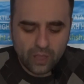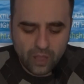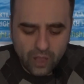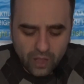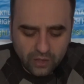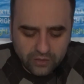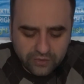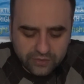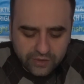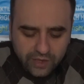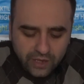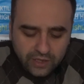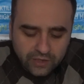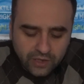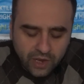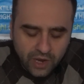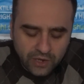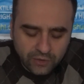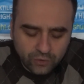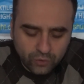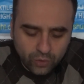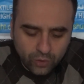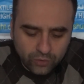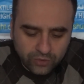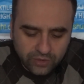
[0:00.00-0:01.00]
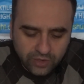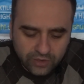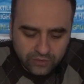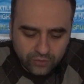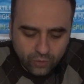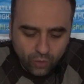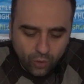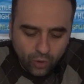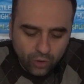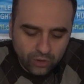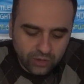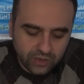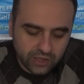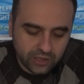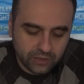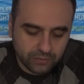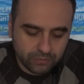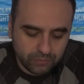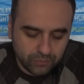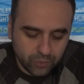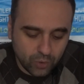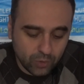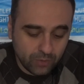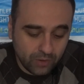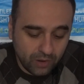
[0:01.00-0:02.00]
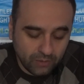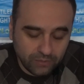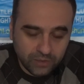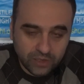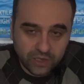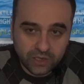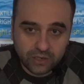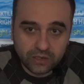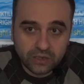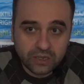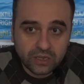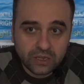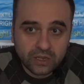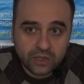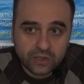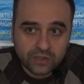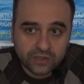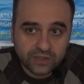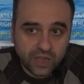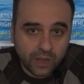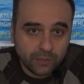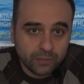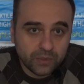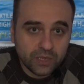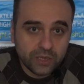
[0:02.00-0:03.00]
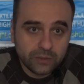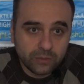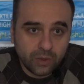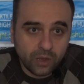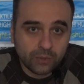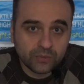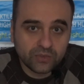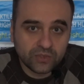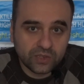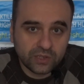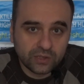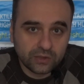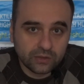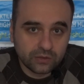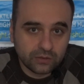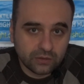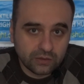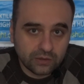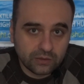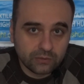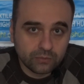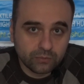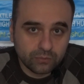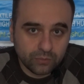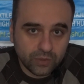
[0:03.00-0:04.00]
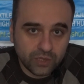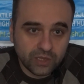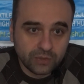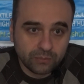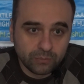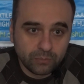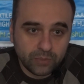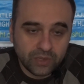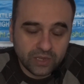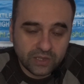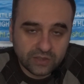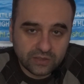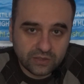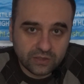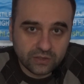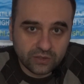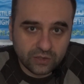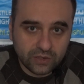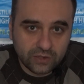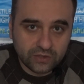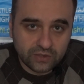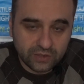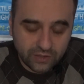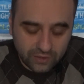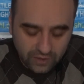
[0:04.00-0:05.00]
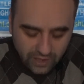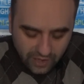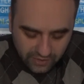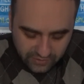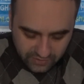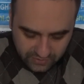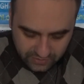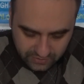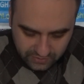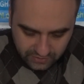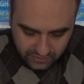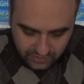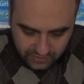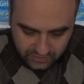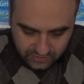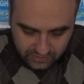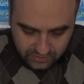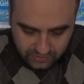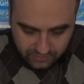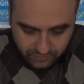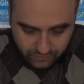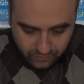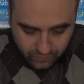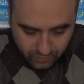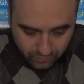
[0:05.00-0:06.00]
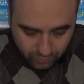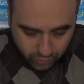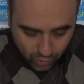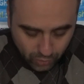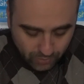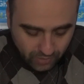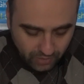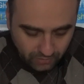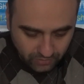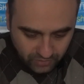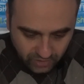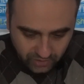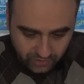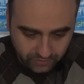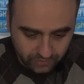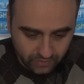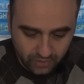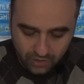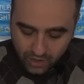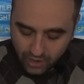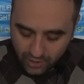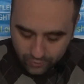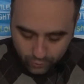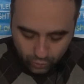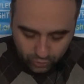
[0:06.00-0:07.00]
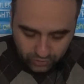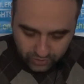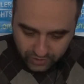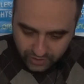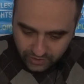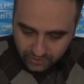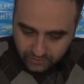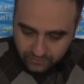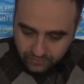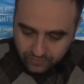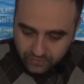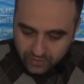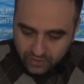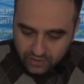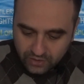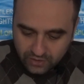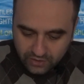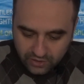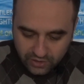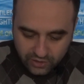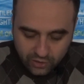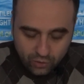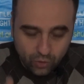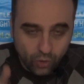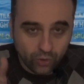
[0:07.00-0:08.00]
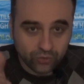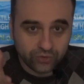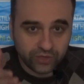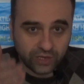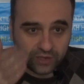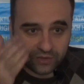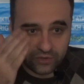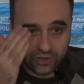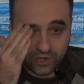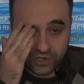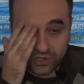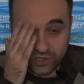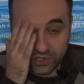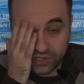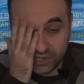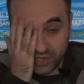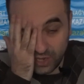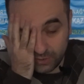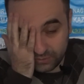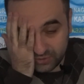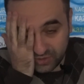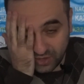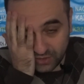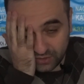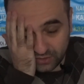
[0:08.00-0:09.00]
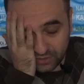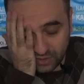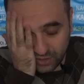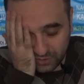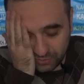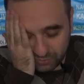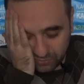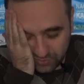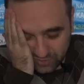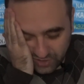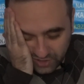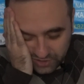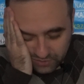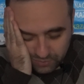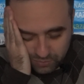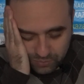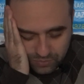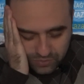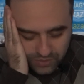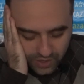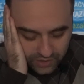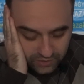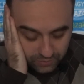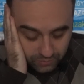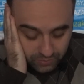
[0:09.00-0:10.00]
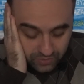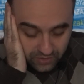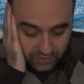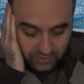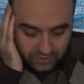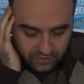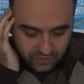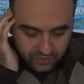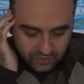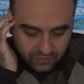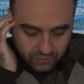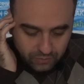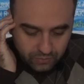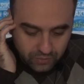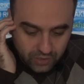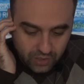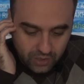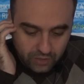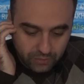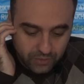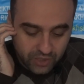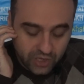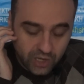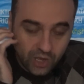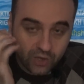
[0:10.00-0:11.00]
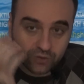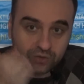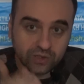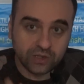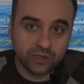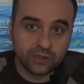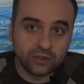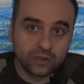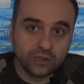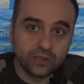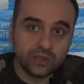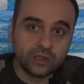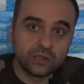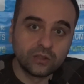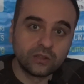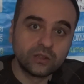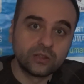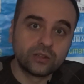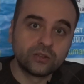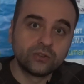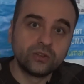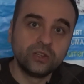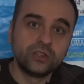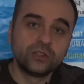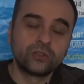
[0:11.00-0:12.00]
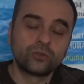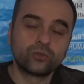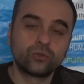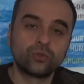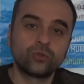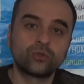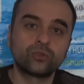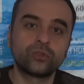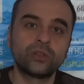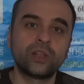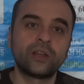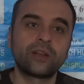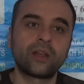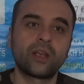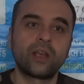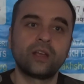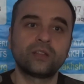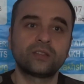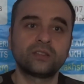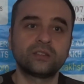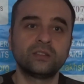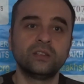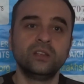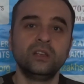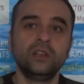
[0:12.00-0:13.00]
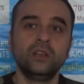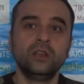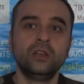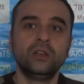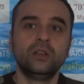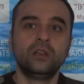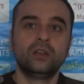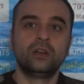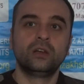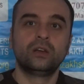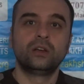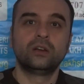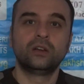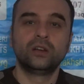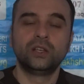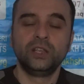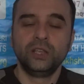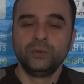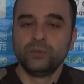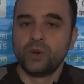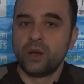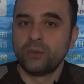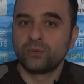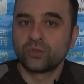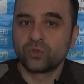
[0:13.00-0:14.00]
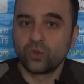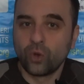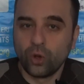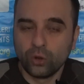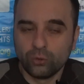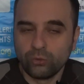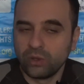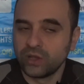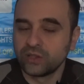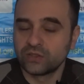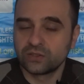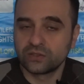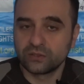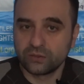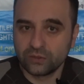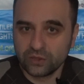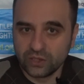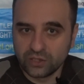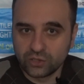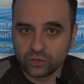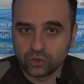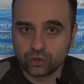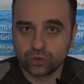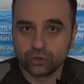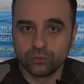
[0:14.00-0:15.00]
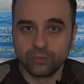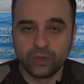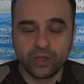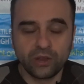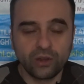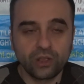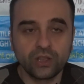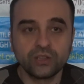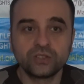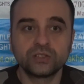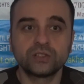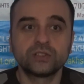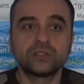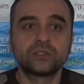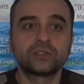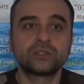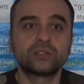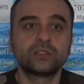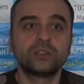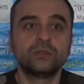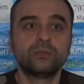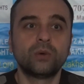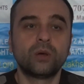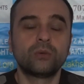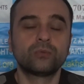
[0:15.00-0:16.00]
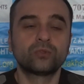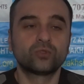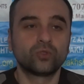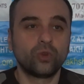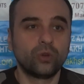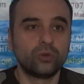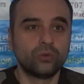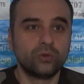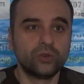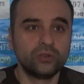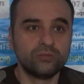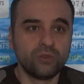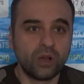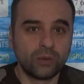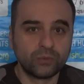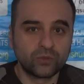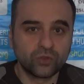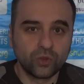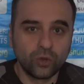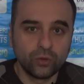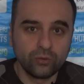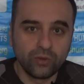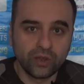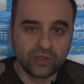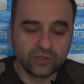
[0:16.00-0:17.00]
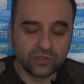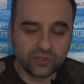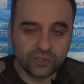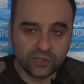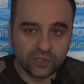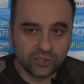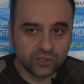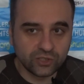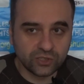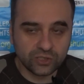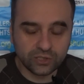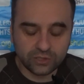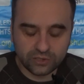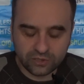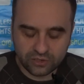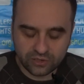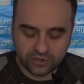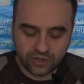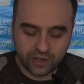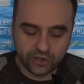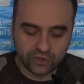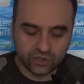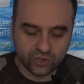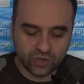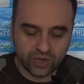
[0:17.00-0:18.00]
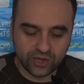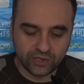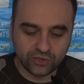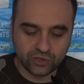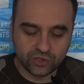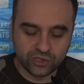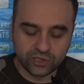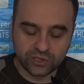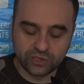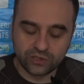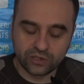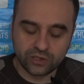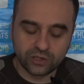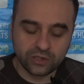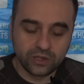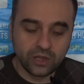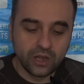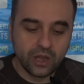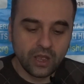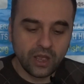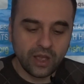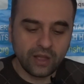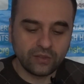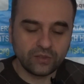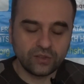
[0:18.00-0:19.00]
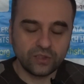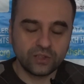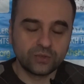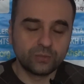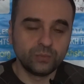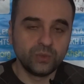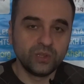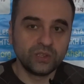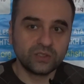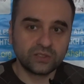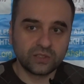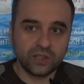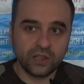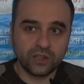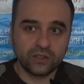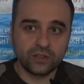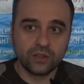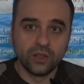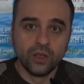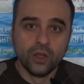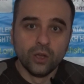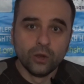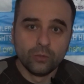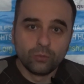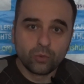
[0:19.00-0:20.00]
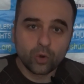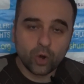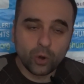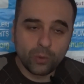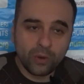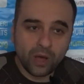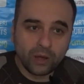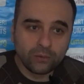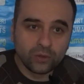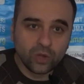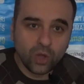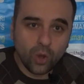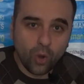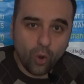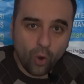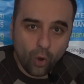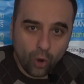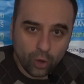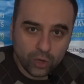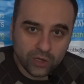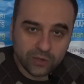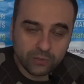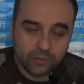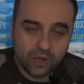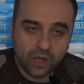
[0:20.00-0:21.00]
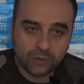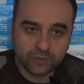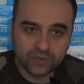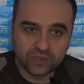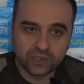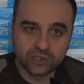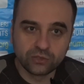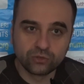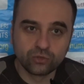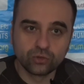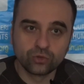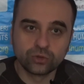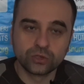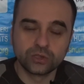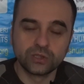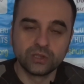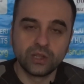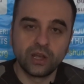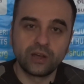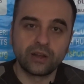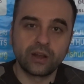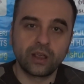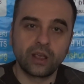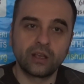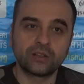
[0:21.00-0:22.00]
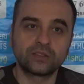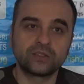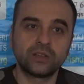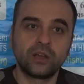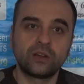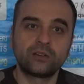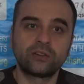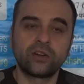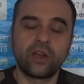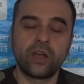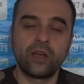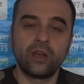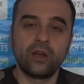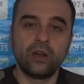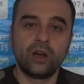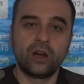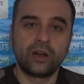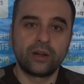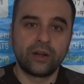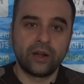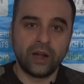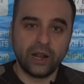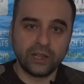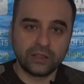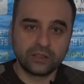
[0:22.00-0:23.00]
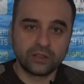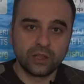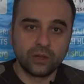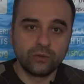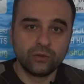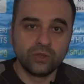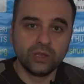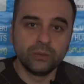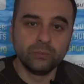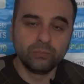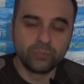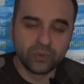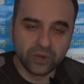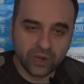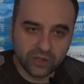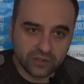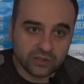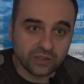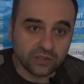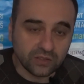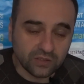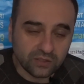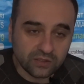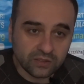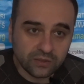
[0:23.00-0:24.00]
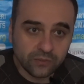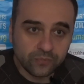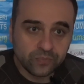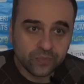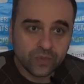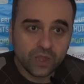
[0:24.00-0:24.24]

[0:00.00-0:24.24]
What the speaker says: And then I thought that only probably some imams in big cities, in large cities, probably are only in concentration camps and not prisons, because in the rural areas, imams always issue marriages, imams always teach children, educate children, and it means that probably all imams in rural areas are right now in prisons.